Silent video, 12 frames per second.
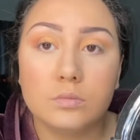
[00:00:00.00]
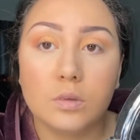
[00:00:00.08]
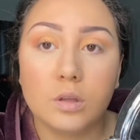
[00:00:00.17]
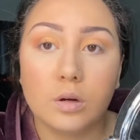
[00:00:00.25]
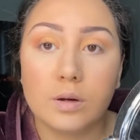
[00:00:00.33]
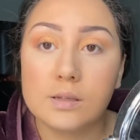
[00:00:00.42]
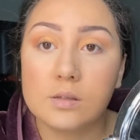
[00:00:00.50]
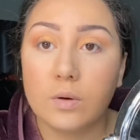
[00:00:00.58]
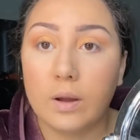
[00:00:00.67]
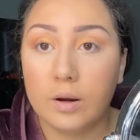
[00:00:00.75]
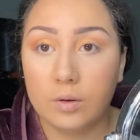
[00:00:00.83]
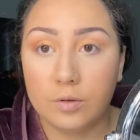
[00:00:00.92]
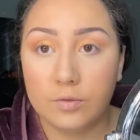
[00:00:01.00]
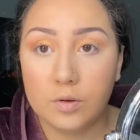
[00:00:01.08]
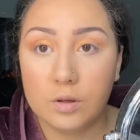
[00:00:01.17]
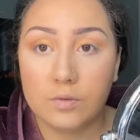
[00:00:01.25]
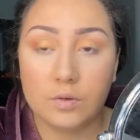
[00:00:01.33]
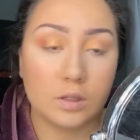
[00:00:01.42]
Okay, so I don't know if you
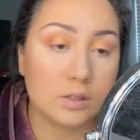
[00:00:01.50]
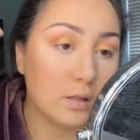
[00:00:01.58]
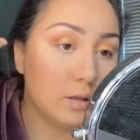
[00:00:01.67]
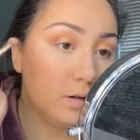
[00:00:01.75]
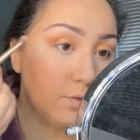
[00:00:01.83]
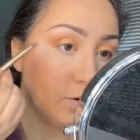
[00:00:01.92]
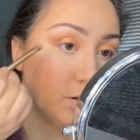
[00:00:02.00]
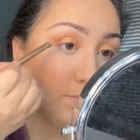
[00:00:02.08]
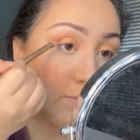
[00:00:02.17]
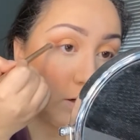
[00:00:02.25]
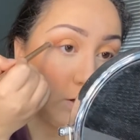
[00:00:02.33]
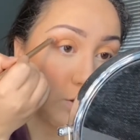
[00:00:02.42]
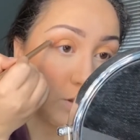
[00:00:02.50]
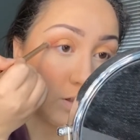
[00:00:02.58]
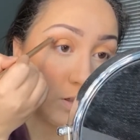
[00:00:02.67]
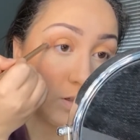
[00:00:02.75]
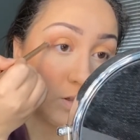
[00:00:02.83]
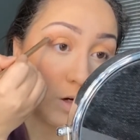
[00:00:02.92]
can really see the difference, but it
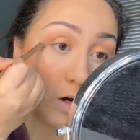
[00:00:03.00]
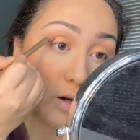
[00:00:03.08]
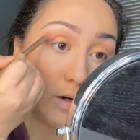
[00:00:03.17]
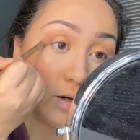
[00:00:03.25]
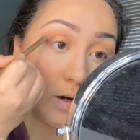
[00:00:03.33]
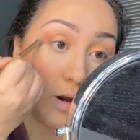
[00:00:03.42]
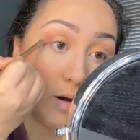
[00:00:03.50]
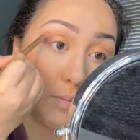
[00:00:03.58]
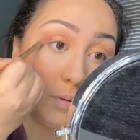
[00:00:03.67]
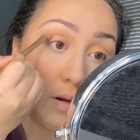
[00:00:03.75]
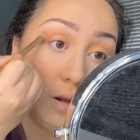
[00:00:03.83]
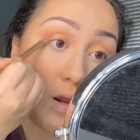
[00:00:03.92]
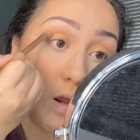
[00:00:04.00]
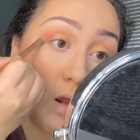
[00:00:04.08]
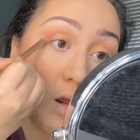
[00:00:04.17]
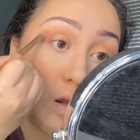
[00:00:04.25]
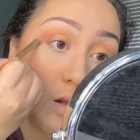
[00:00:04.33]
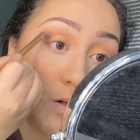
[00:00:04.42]
darkened it up
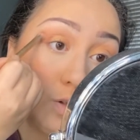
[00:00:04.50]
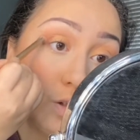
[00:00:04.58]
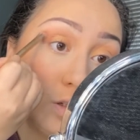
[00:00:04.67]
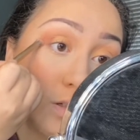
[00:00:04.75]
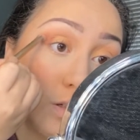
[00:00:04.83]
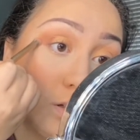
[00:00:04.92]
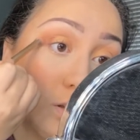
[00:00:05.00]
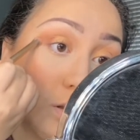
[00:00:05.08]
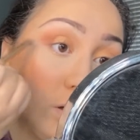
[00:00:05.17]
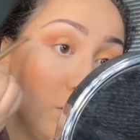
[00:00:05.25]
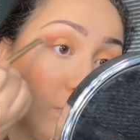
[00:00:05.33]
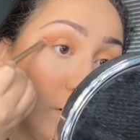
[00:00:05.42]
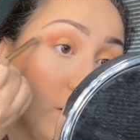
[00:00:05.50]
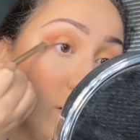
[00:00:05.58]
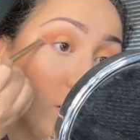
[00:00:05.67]
just a little bit.